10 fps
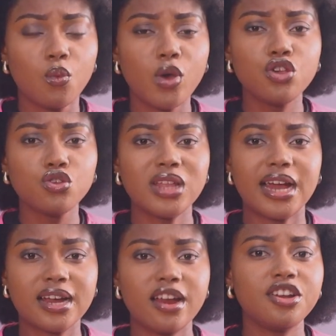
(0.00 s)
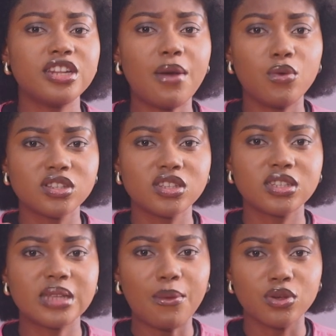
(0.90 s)
when you know that clearly that
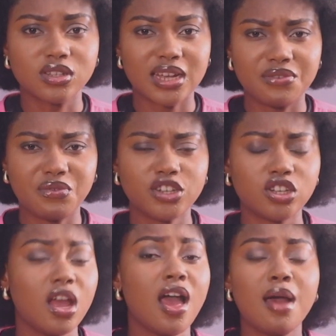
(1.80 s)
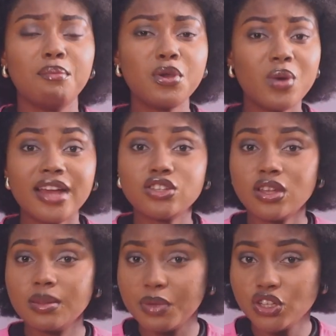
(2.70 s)
was an infection. I mean, when I
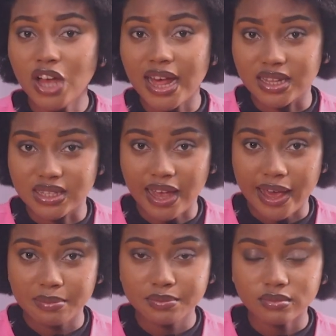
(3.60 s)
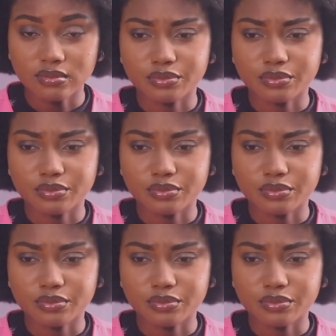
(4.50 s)
saw the picture at the time,